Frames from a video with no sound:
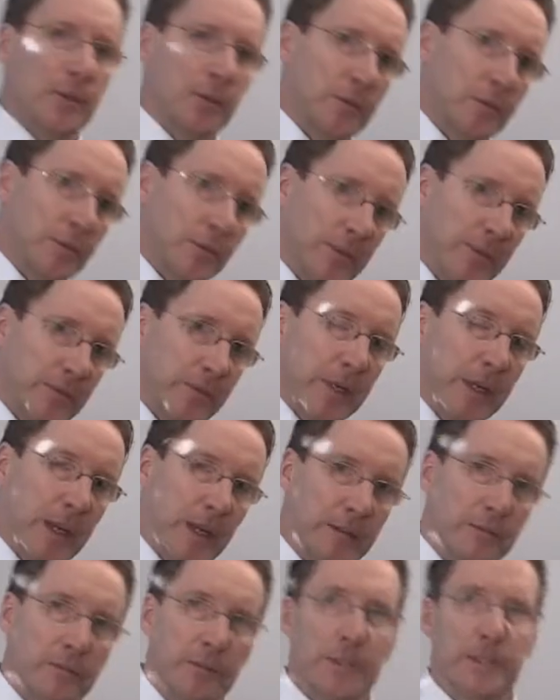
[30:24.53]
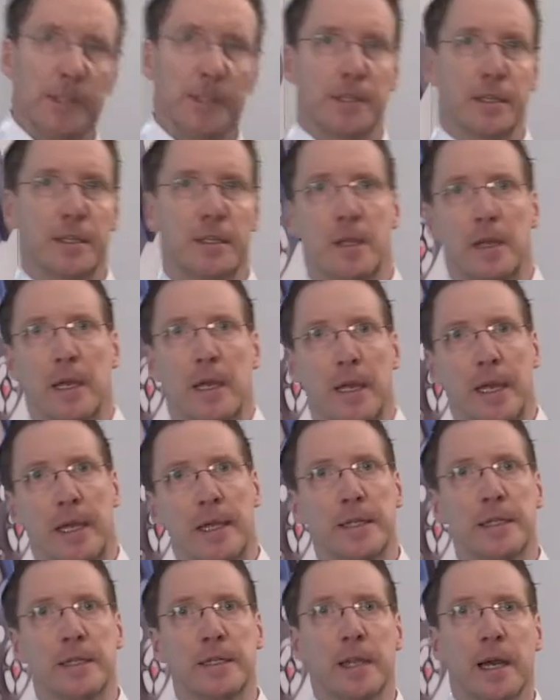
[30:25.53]
to
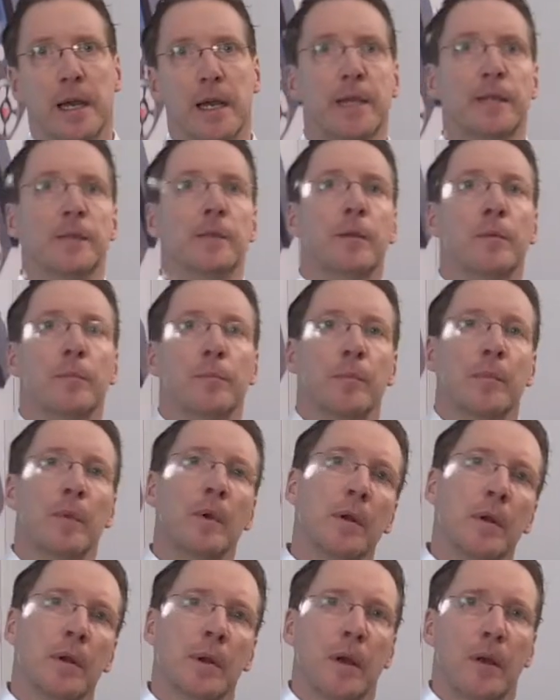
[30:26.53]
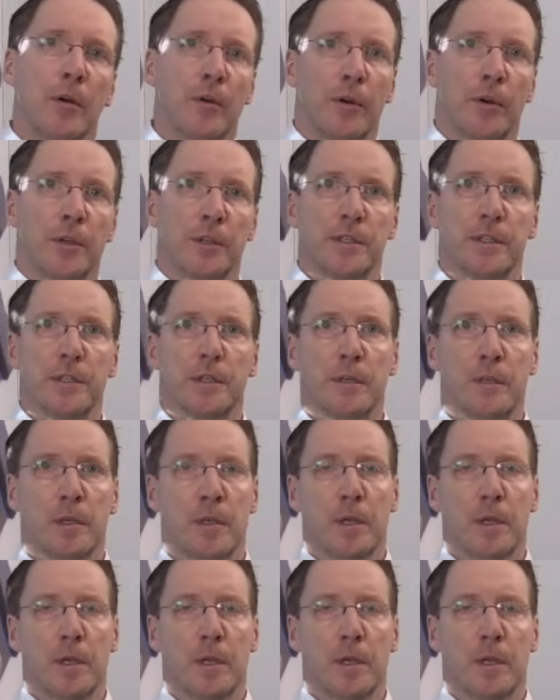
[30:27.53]
389 Hertz.